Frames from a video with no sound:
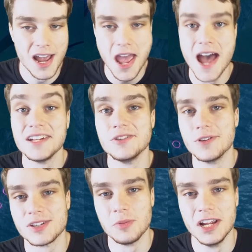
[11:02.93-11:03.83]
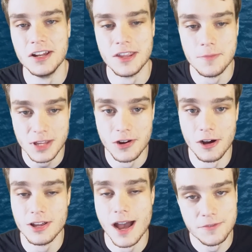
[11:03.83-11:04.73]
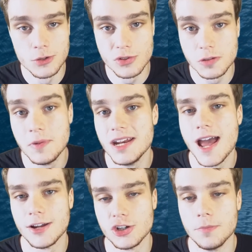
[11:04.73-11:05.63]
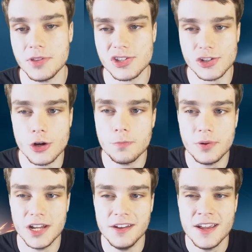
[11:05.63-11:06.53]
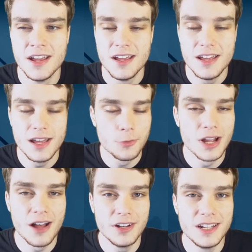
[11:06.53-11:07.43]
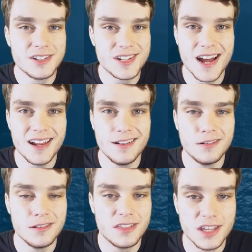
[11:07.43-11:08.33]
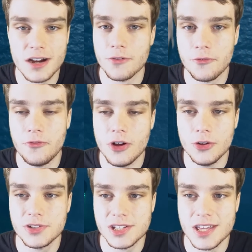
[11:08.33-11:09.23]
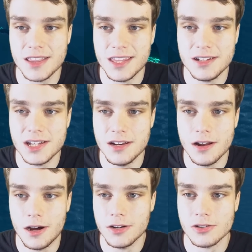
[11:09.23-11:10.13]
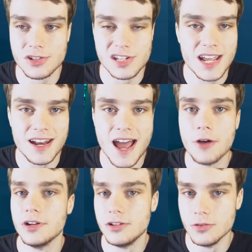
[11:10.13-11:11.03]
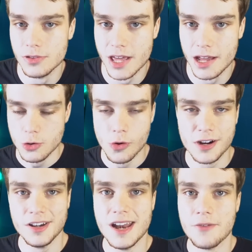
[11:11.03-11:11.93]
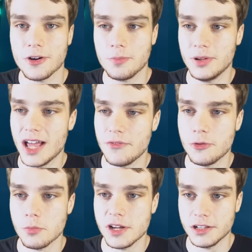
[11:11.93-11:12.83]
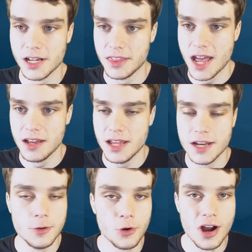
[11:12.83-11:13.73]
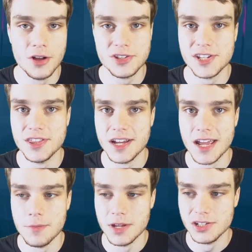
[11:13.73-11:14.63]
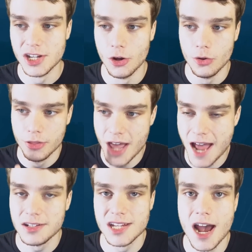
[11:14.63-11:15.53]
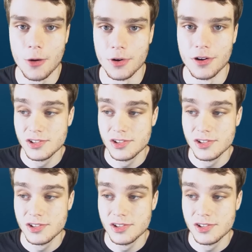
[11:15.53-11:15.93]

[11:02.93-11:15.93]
I had to explain to them, you know, you have to spin dash up the slope, but in reality, it's not their fault that they didn't understand how to do that. You are never platforming like that anywhere else in the game until that tower.